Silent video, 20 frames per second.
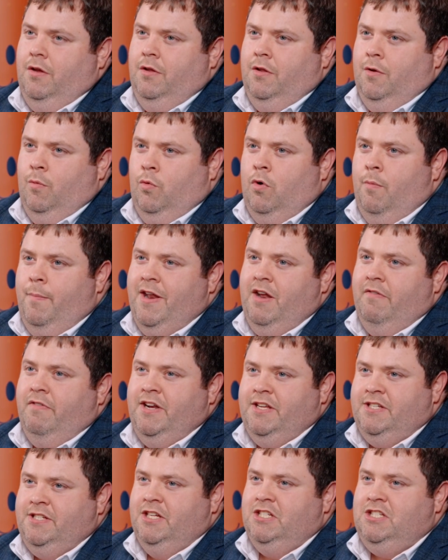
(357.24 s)
What made it
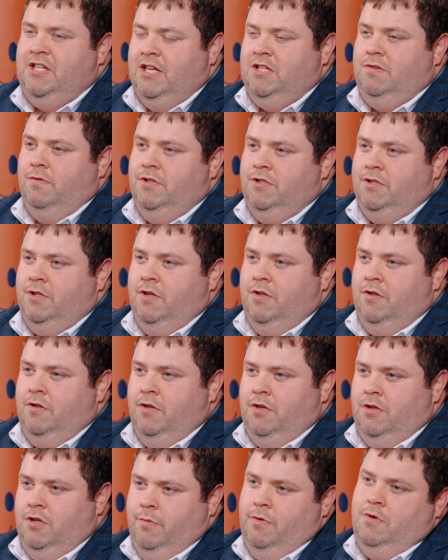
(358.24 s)
really successful is that
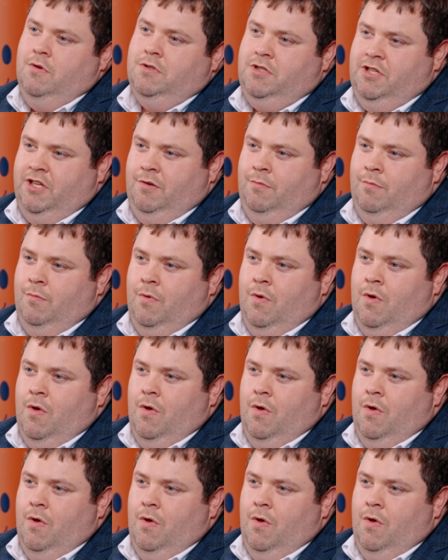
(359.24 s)
you and your team